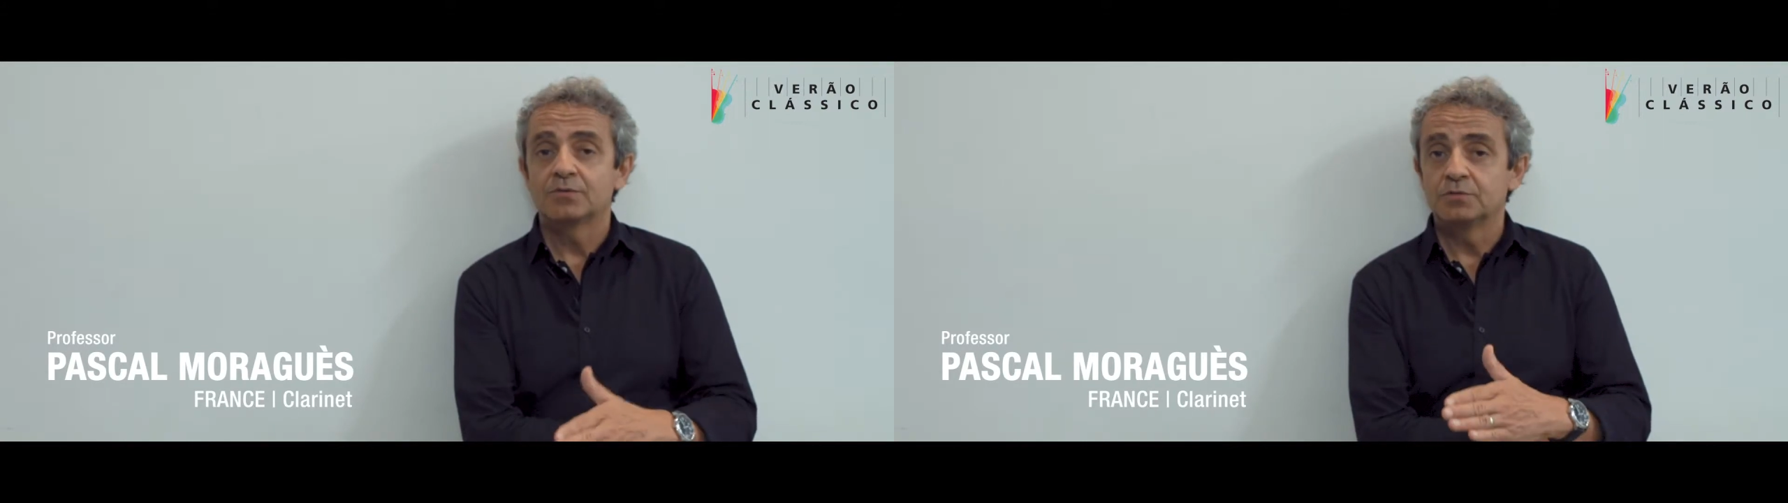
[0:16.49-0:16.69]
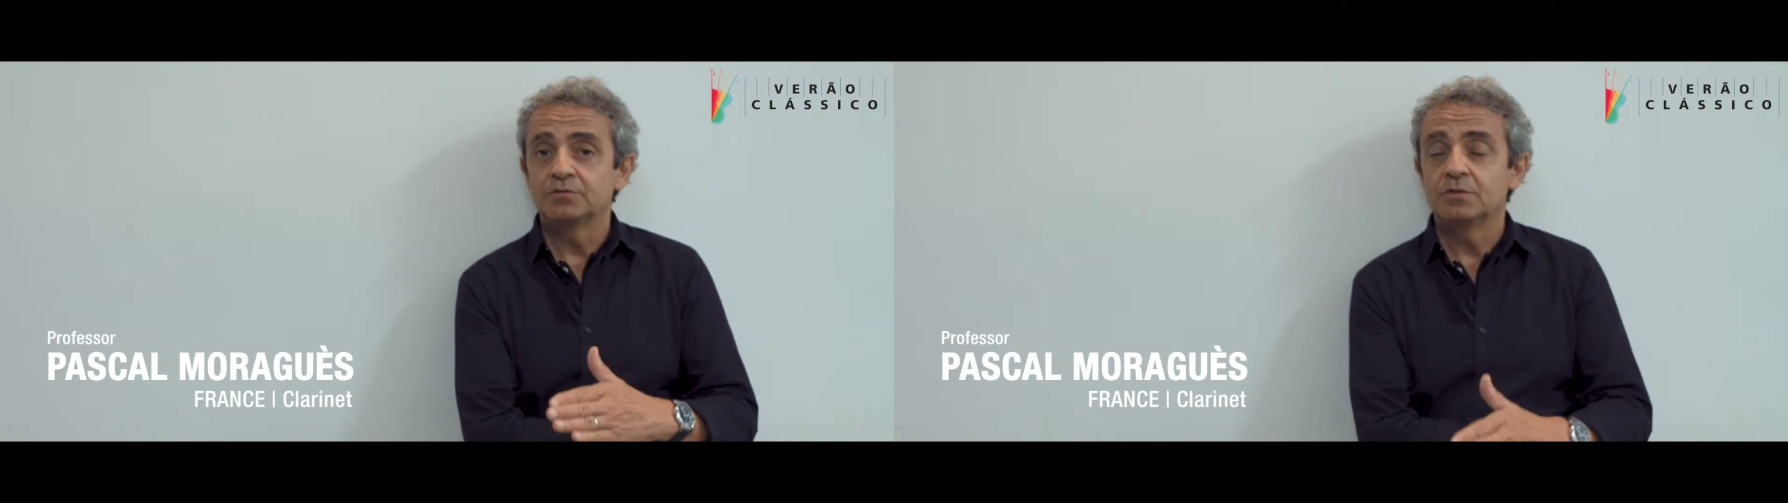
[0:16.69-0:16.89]

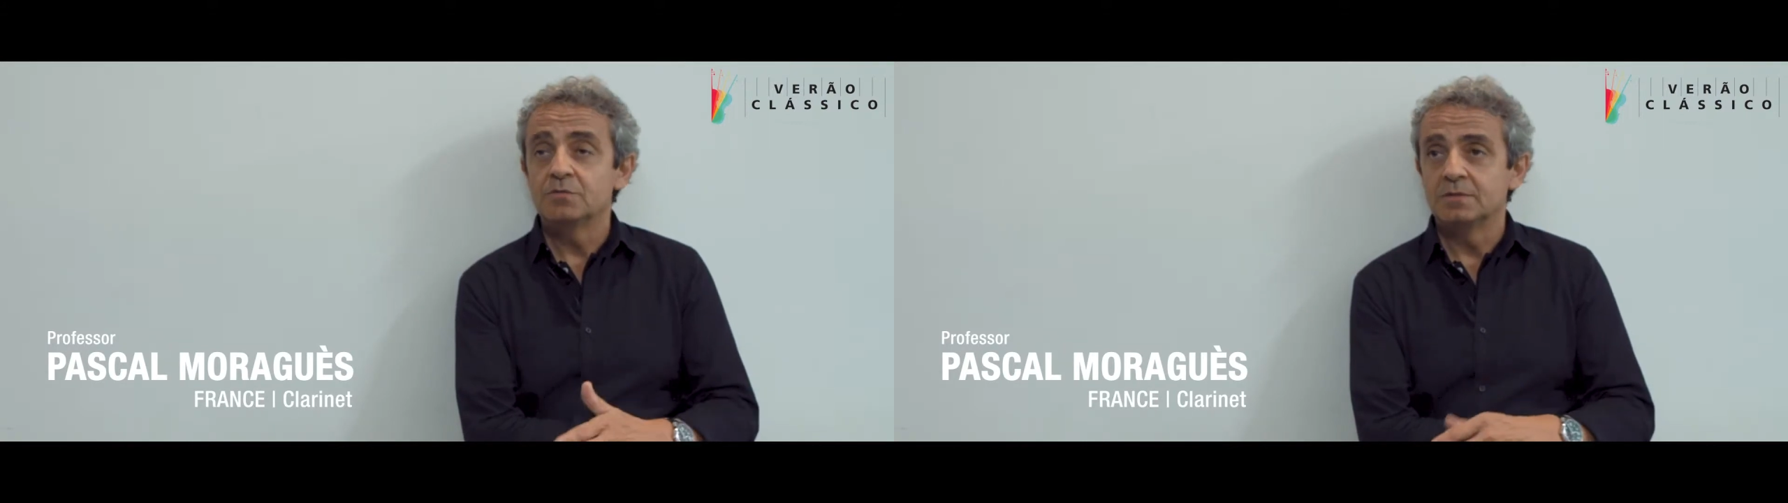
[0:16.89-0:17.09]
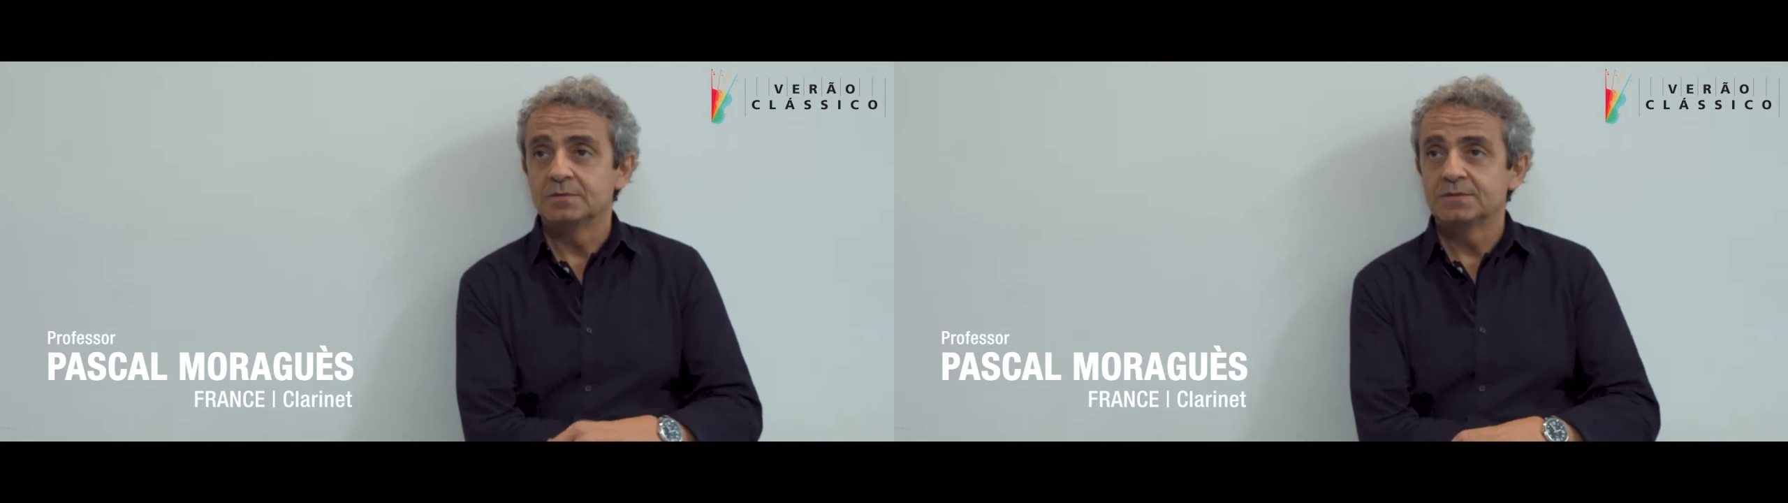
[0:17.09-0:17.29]
of the
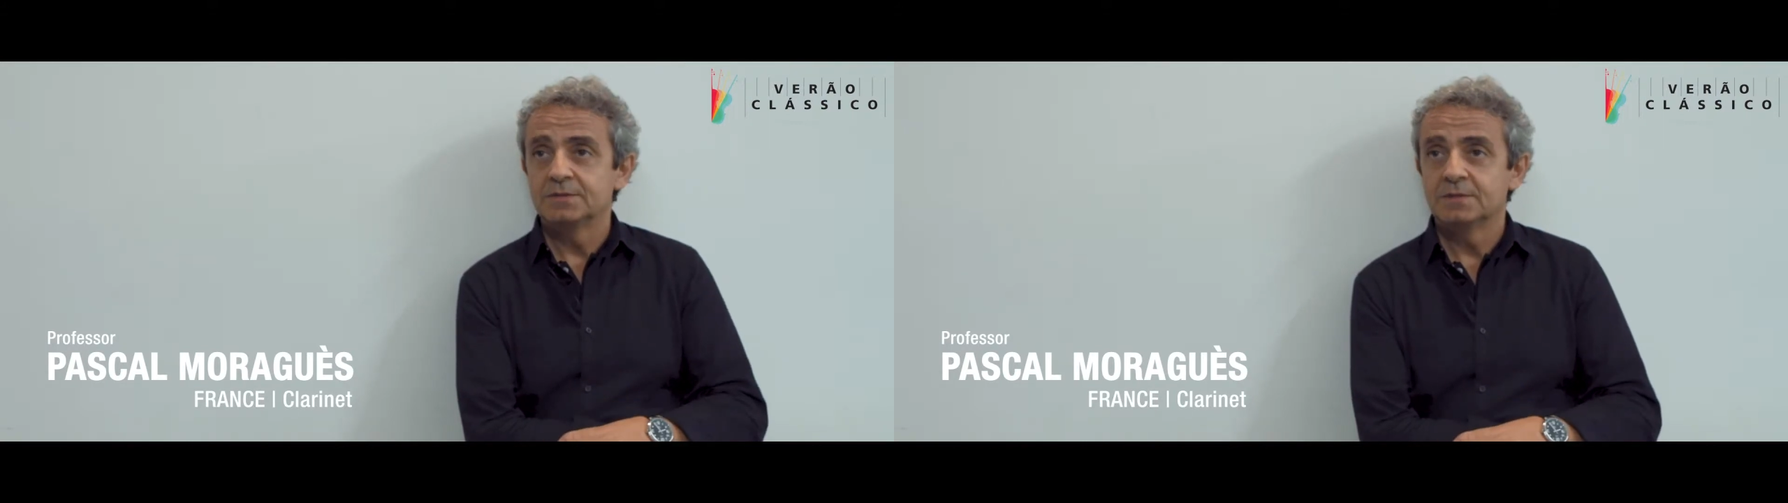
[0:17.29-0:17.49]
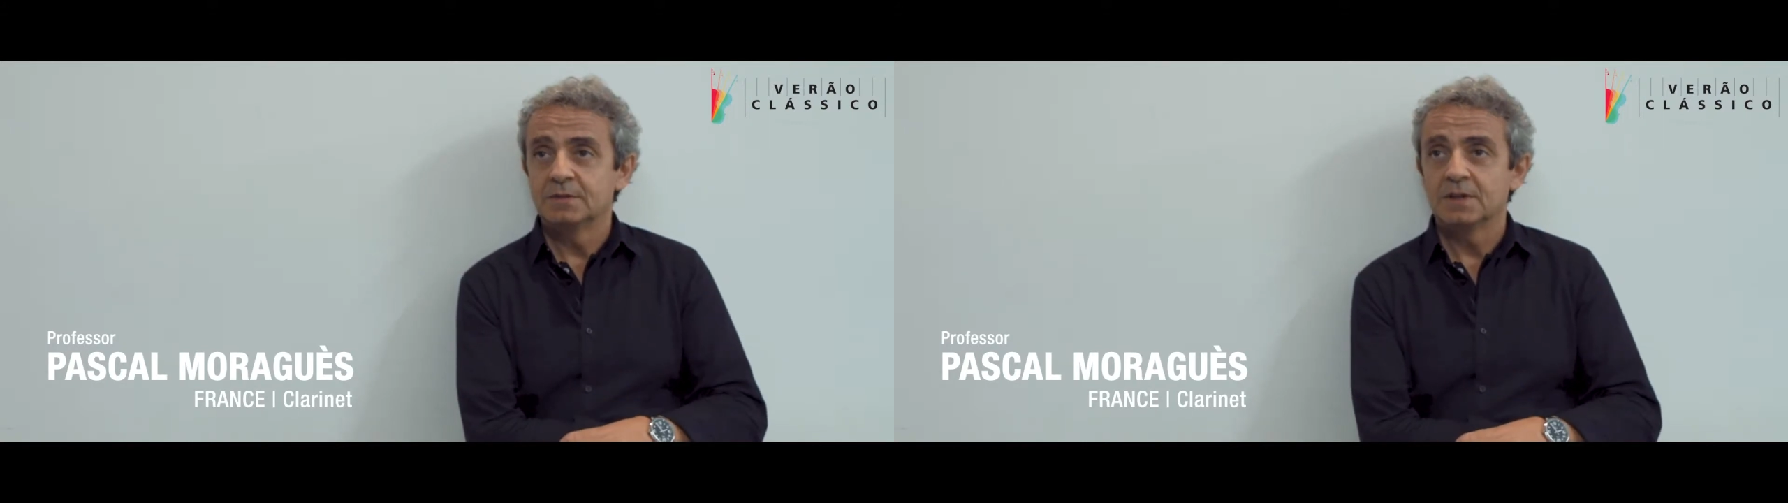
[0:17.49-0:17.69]
students,